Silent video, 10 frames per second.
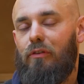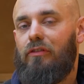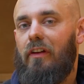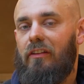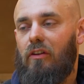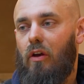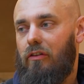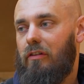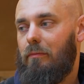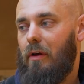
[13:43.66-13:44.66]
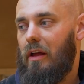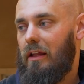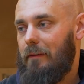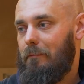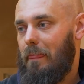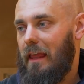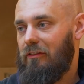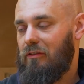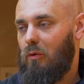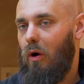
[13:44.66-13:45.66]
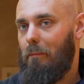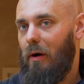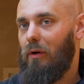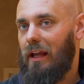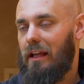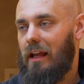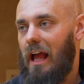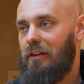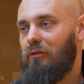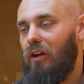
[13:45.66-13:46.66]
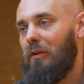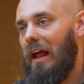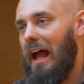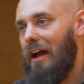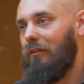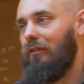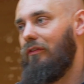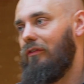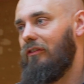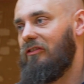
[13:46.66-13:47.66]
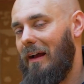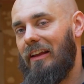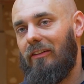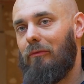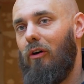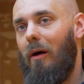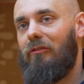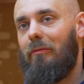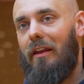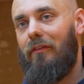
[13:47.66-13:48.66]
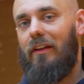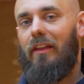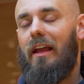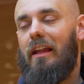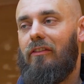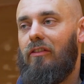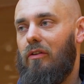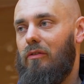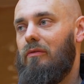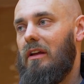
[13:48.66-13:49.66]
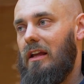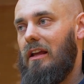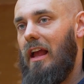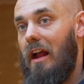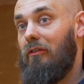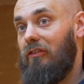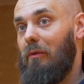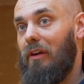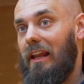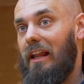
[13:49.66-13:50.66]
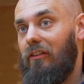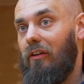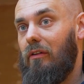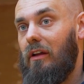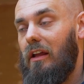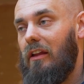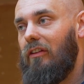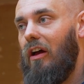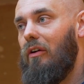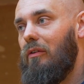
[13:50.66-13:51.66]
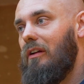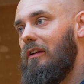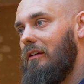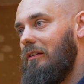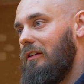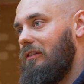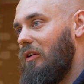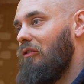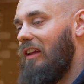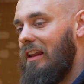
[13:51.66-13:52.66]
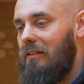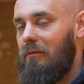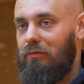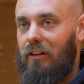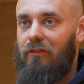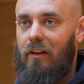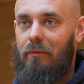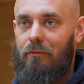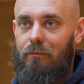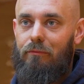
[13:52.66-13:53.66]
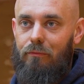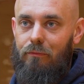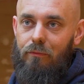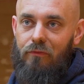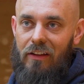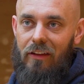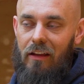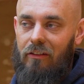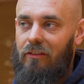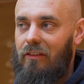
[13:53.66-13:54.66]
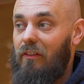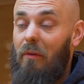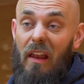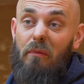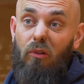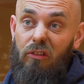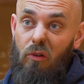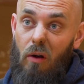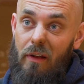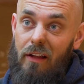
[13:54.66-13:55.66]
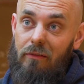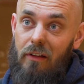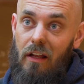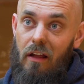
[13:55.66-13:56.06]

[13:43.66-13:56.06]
Push fit's good, but it's quite bulky and you don't have space sometimes to be able to fit that into areas that you want to get into. So using press fit fittings, they've come down in price quite a bit.